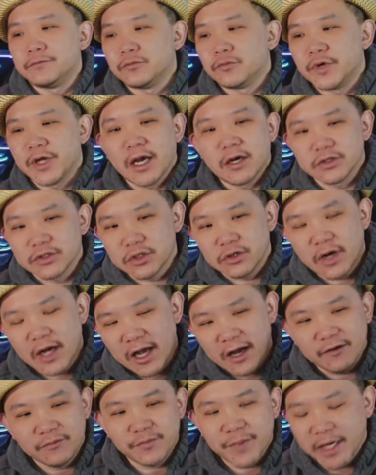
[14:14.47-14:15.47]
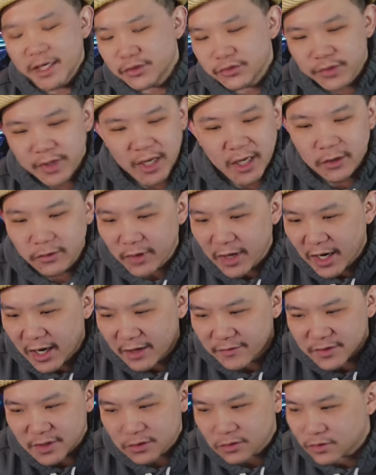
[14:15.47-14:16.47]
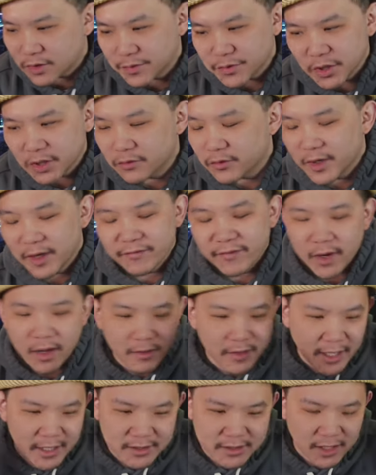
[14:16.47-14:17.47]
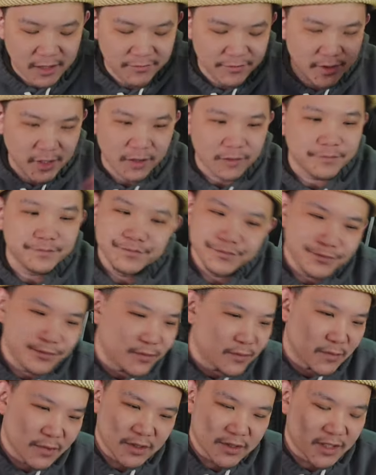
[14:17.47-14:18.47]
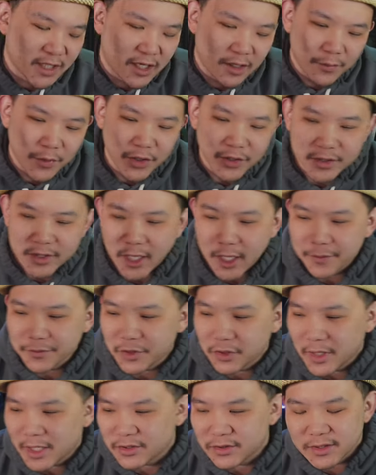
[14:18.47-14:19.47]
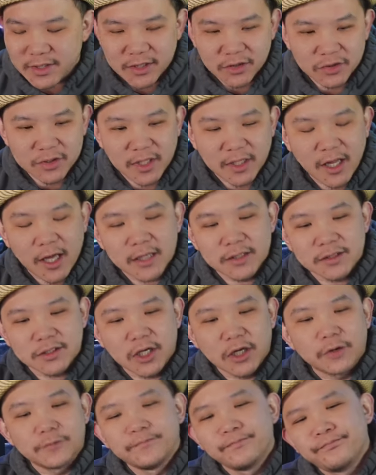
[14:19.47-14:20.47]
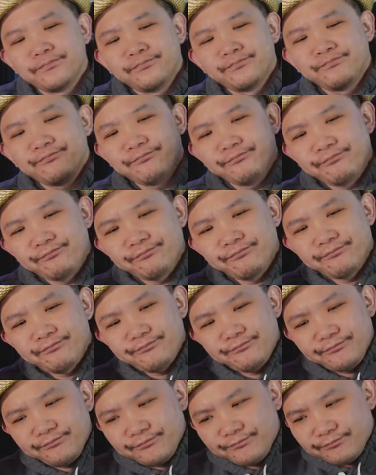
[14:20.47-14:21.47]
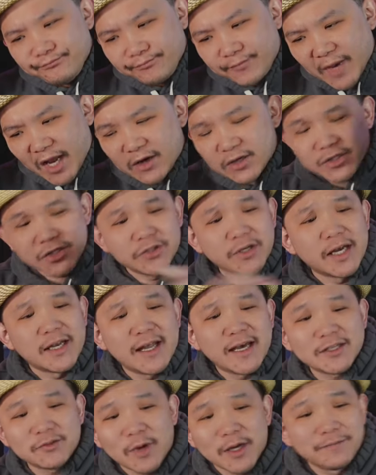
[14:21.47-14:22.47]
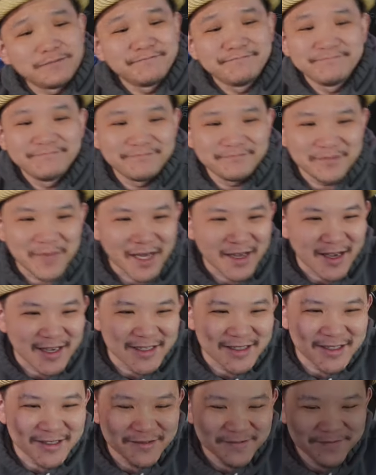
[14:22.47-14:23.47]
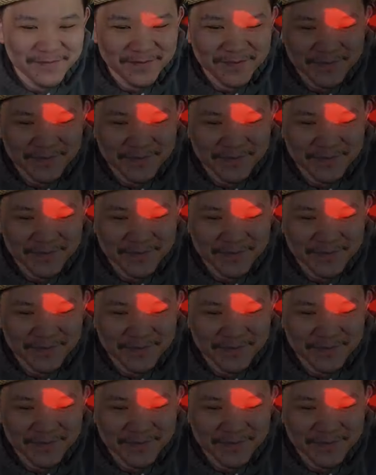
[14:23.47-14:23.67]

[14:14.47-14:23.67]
We also have Patreon, we have subscription, we have all that stuff, you know. Say that a million times, don't like to say those a lot. So I'll see you again next one. Bye guys.